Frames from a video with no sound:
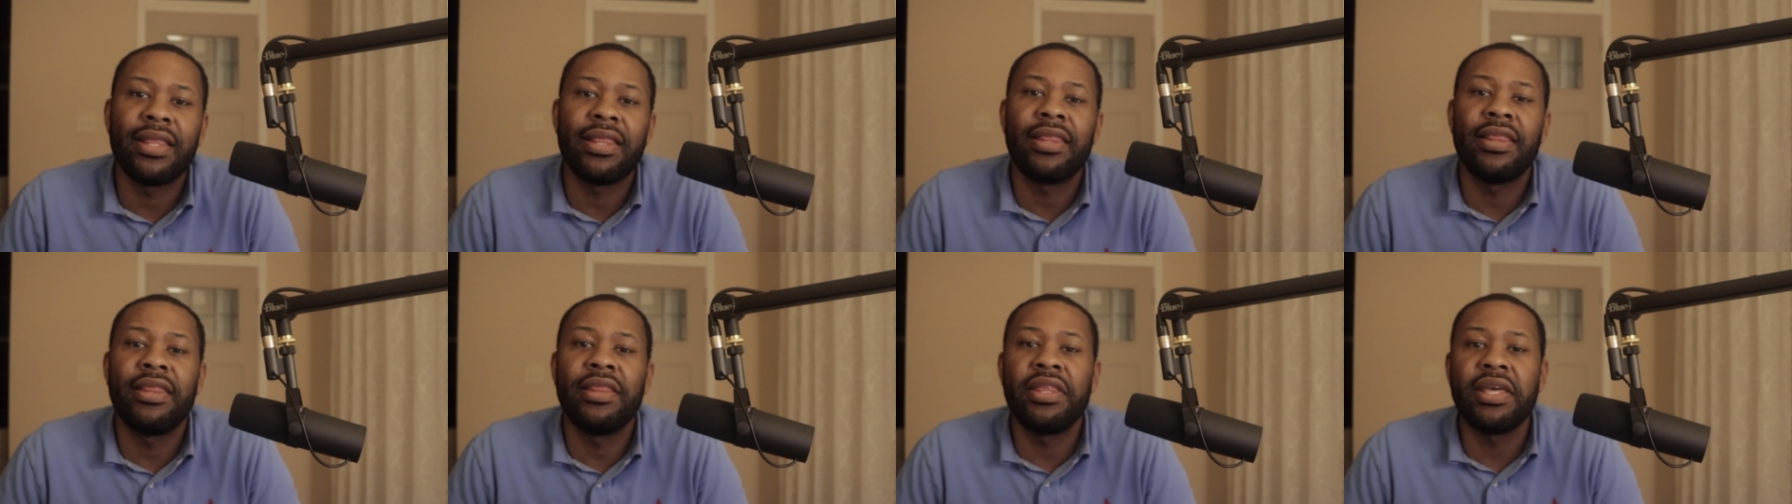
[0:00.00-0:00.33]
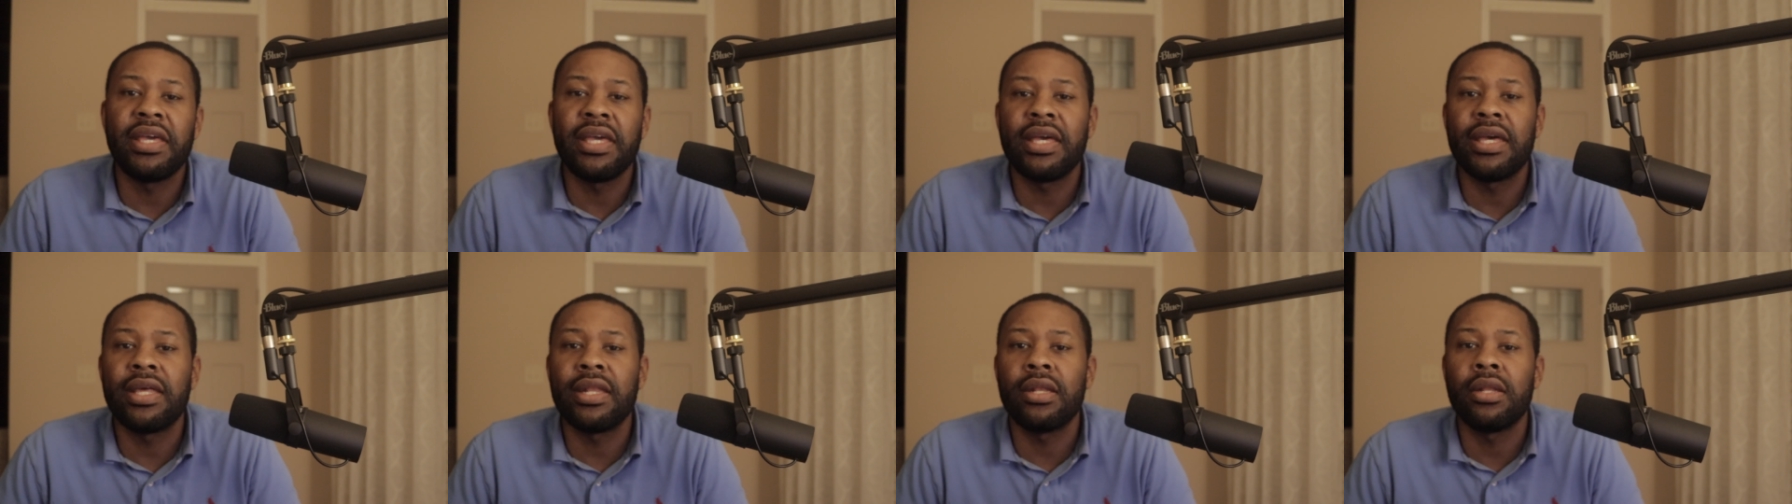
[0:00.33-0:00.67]

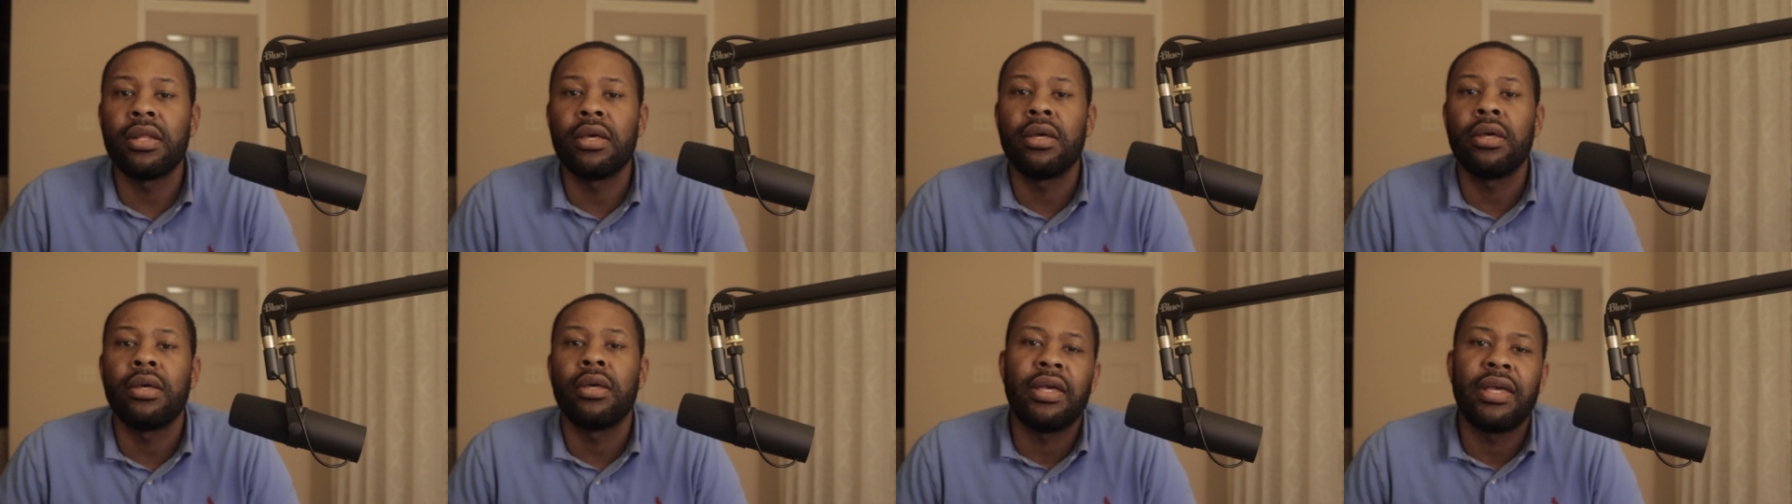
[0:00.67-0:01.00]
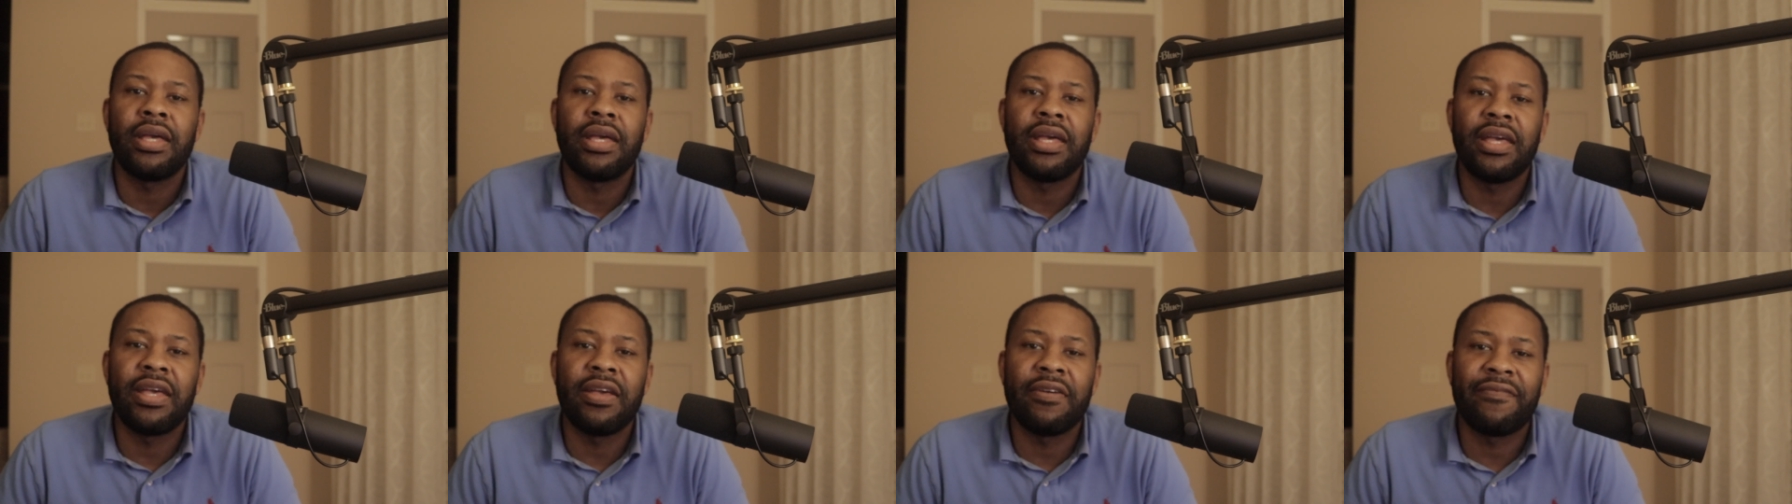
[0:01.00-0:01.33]
Then,
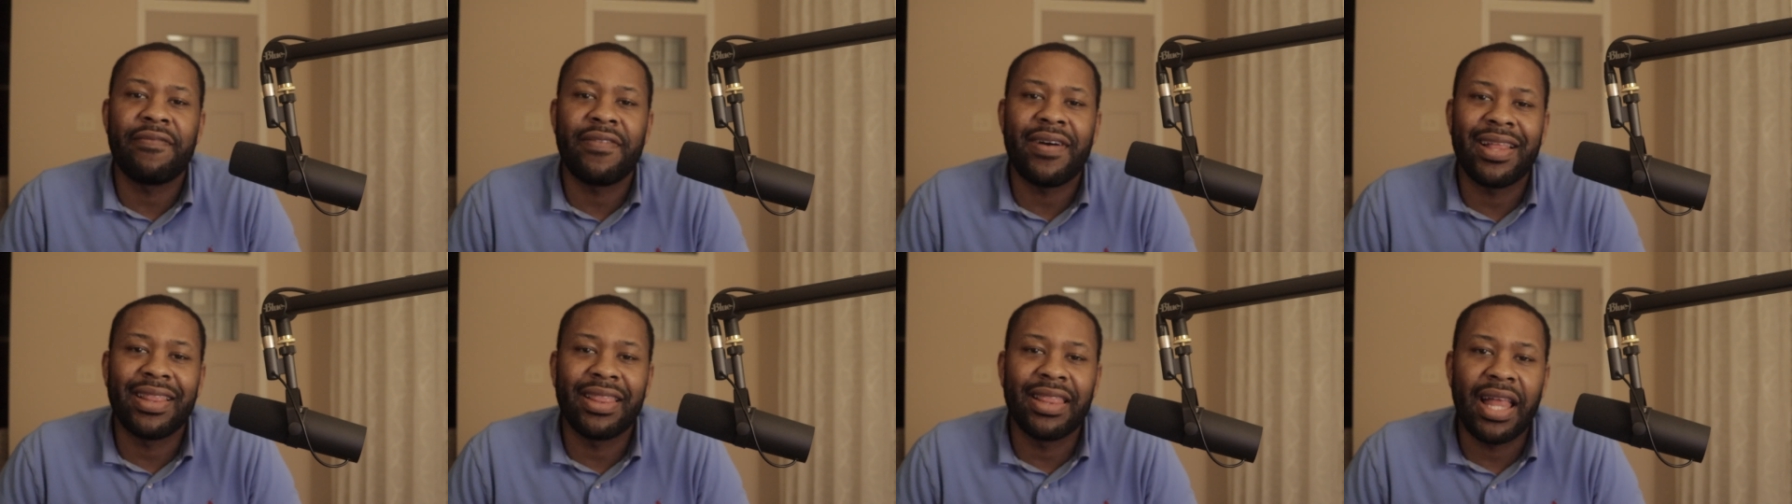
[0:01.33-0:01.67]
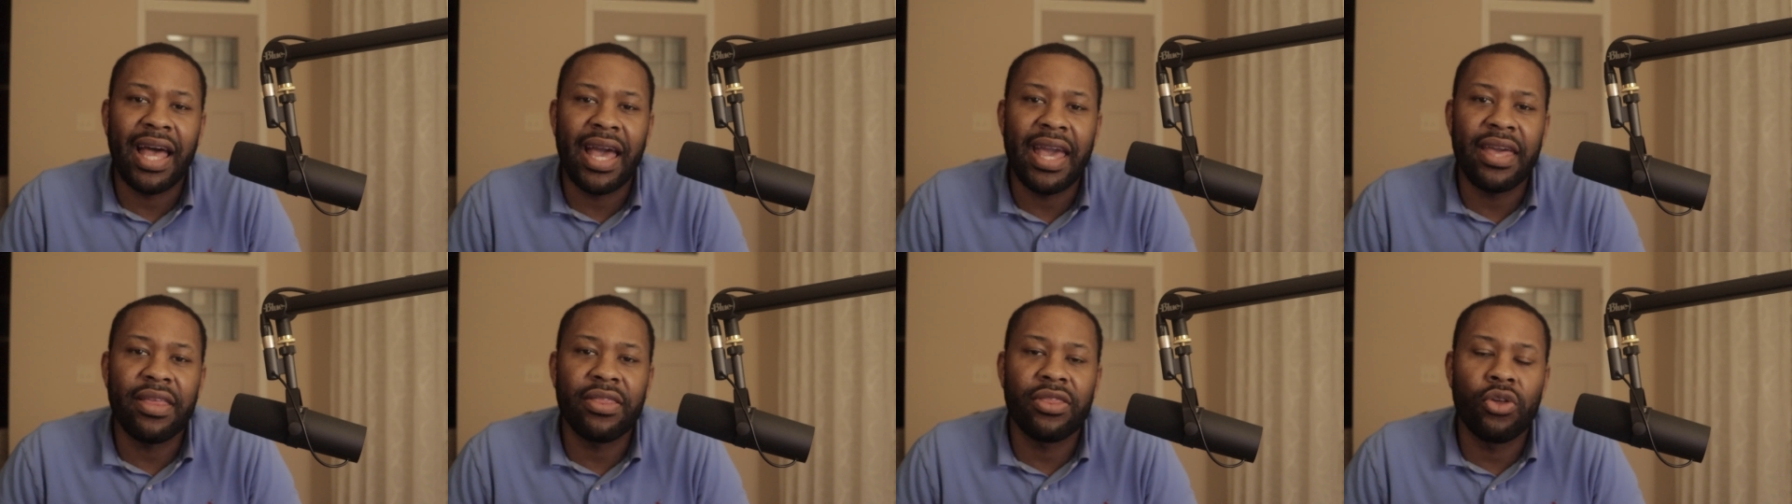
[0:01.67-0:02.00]
if I
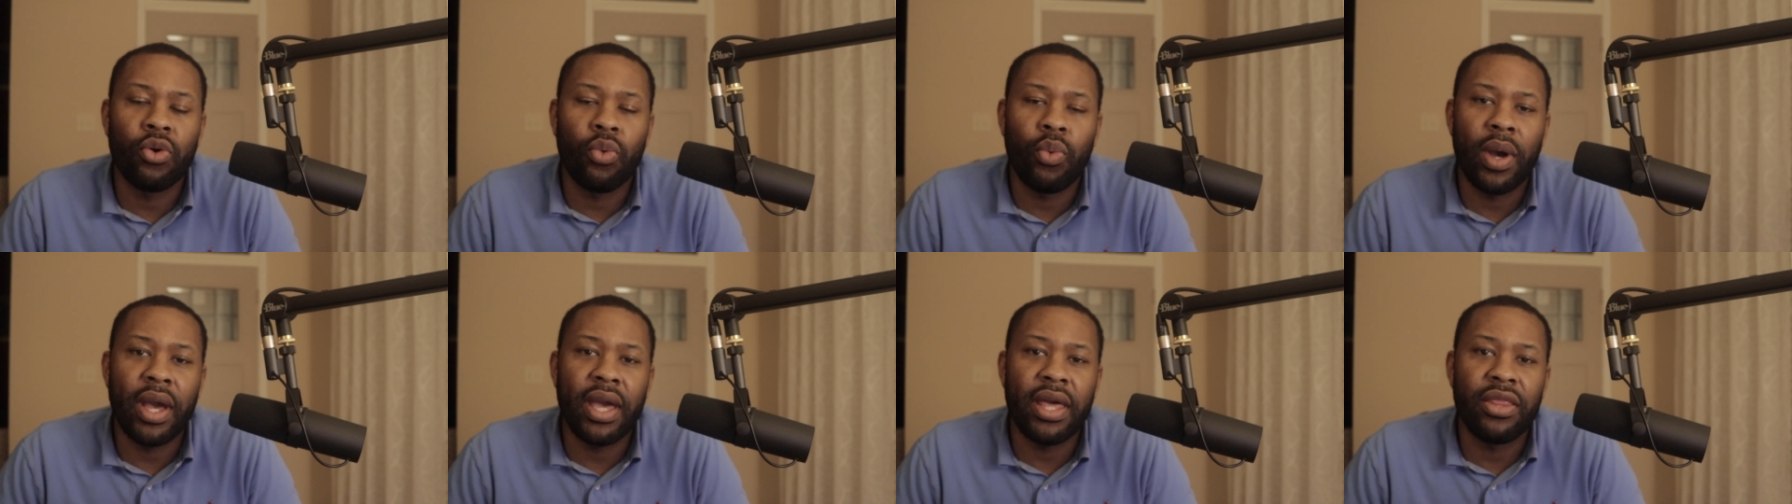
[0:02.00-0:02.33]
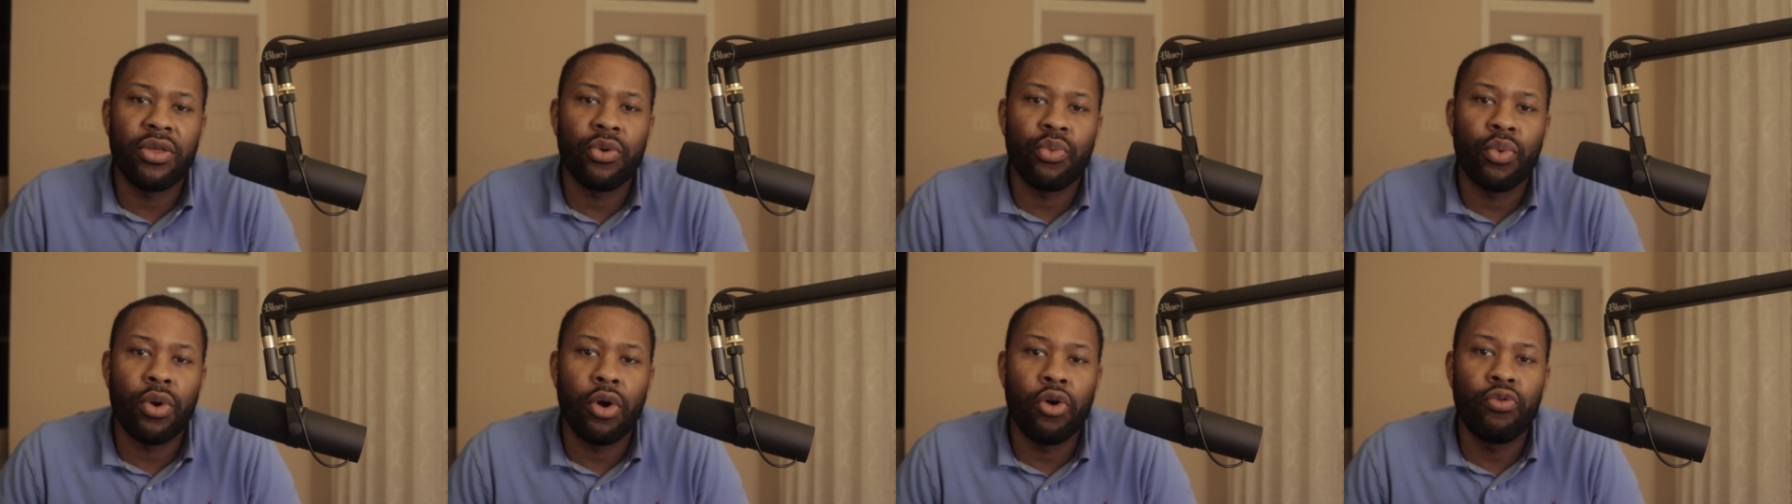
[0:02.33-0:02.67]
like the way
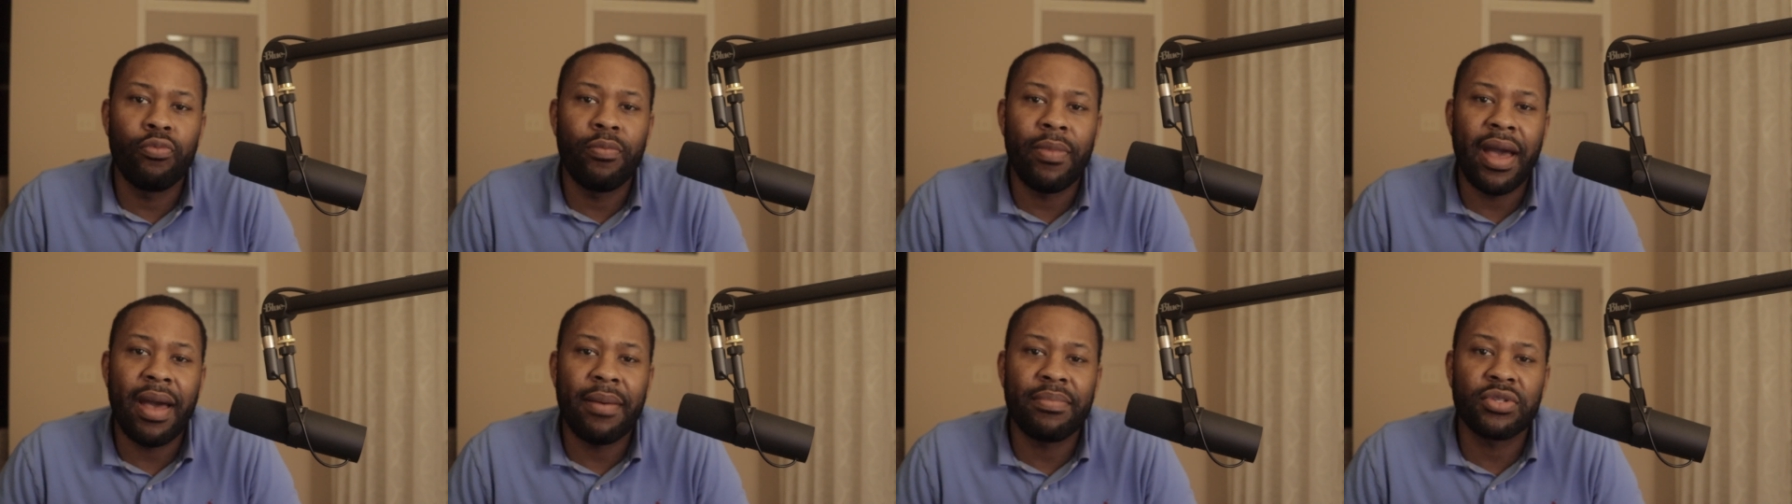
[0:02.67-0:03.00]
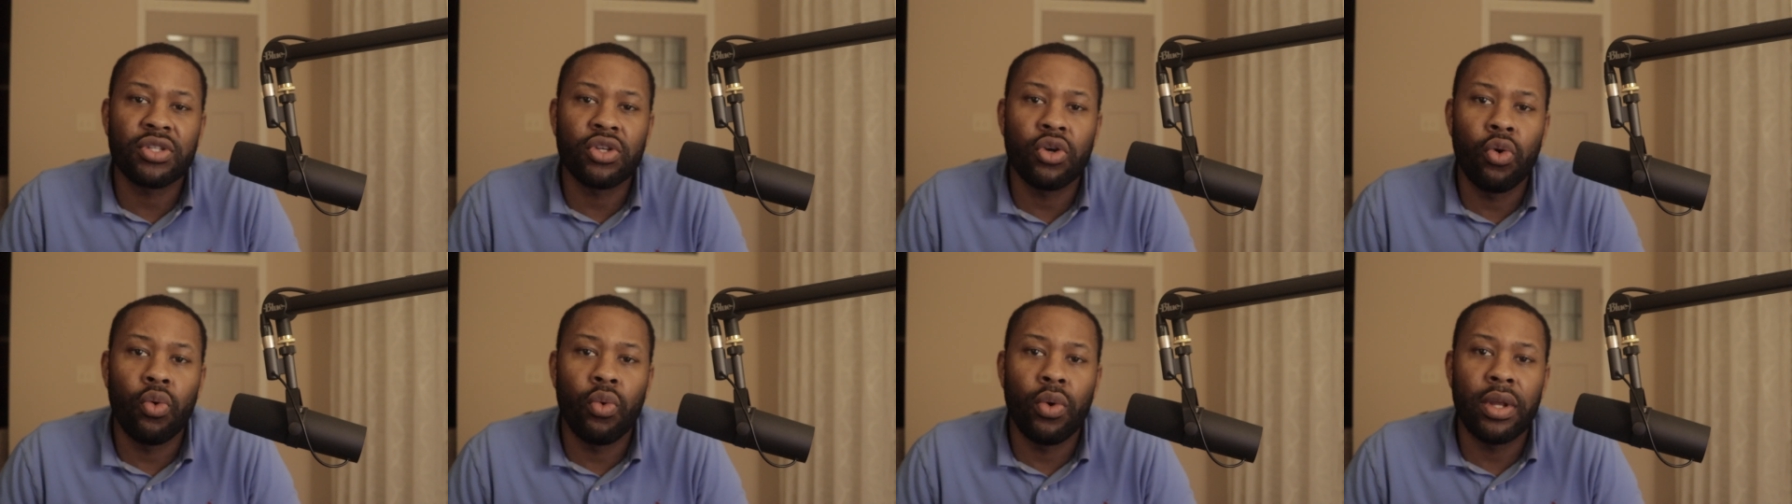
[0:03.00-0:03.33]
the roadmap's
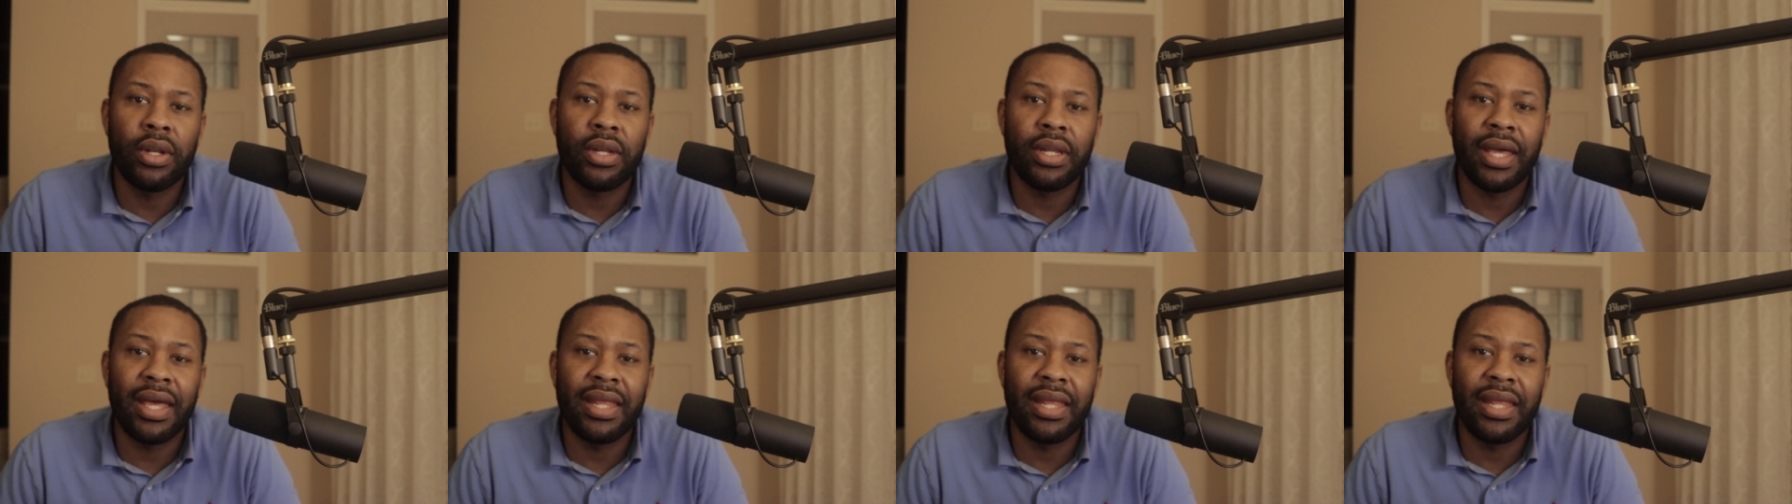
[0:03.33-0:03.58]
going